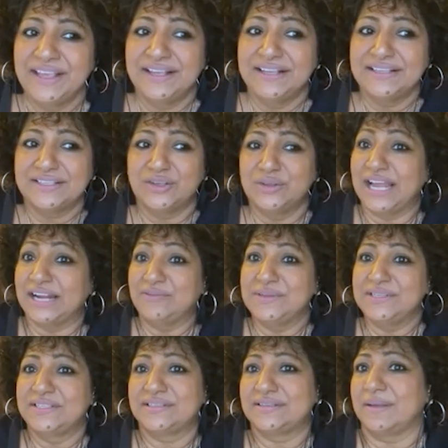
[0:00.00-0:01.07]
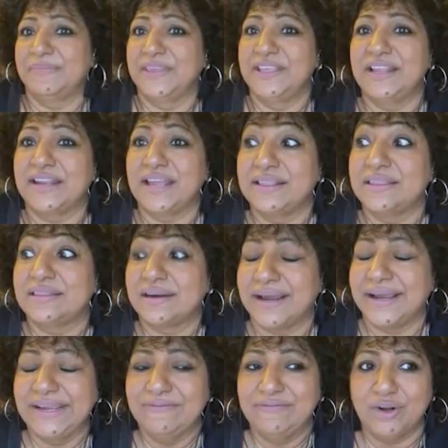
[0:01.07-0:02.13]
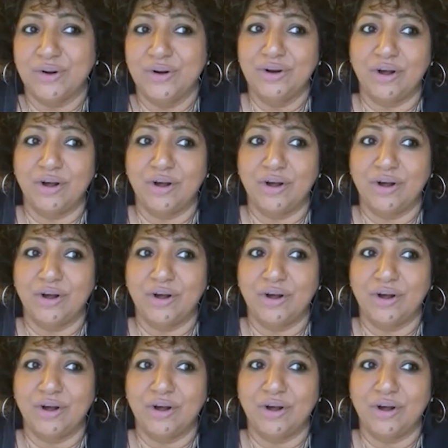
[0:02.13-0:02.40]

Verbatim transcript: So that was something that I thrived on.